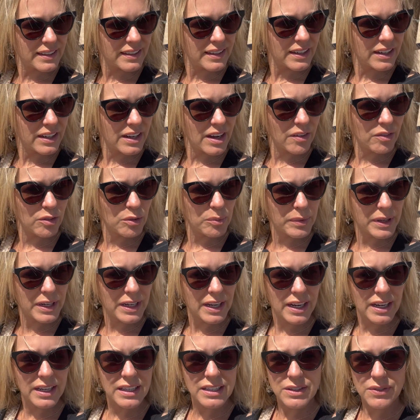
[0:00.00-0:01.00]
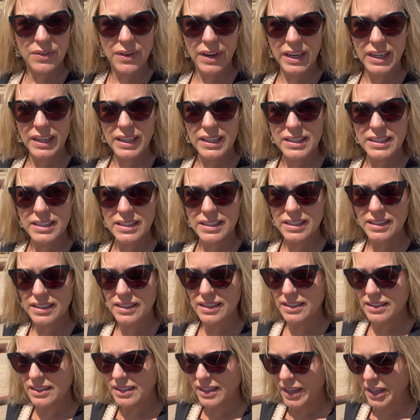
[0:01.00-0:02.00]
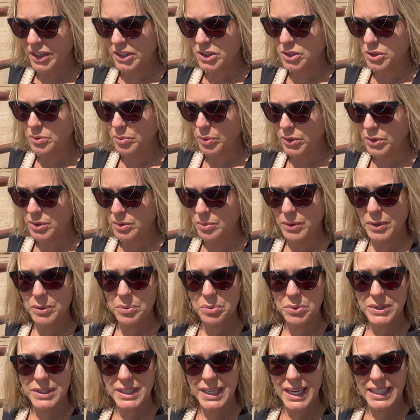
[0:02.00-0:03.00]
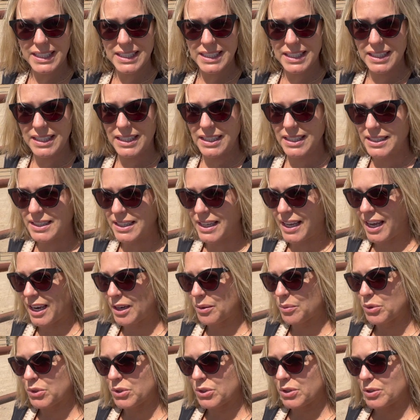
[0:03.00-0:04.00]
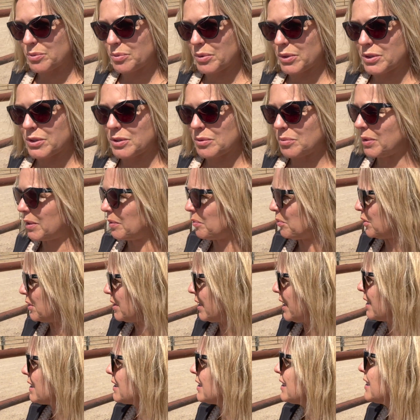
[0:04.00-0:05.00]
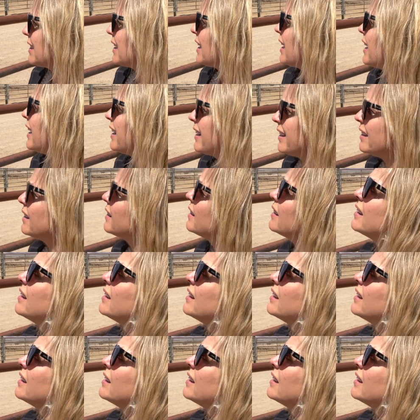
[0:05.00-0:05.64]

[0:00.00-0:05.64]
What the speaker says: Our government at its finest. These lands are supposed to be protected. These animals are supposed to be protected. And